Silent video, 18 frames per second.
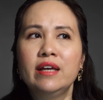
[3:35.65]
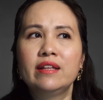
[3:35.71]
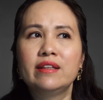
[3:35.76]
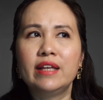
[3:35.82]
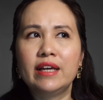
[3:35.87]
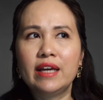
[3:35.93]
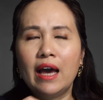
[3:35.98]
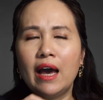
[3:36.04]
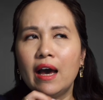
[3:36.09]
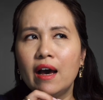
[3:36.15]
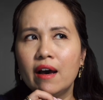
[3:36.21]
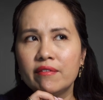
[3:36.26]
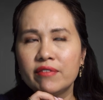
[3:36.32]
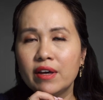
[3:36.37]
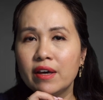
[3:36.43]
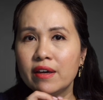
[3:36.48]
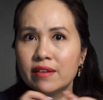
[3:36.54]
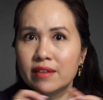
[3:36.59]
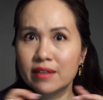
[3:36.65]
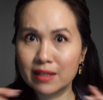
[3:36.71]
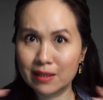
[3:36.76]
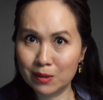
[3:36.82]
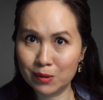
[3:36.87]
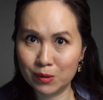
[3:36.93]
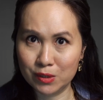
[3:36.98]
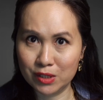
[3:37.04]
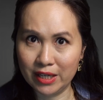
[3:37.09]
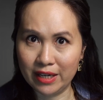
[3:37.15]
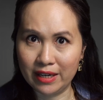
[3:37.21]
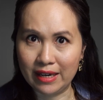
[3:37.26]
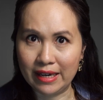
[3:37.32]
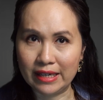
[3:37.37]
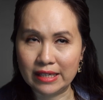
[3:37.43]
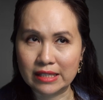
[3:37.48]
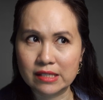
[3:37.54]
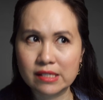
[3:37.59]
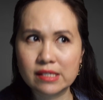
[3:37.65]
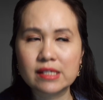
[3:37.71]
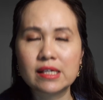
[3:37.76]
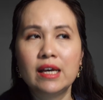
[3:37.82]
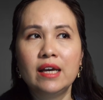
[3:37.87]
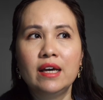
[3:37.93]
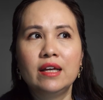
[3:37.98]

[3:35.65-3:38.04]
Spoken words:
They have thicker chains.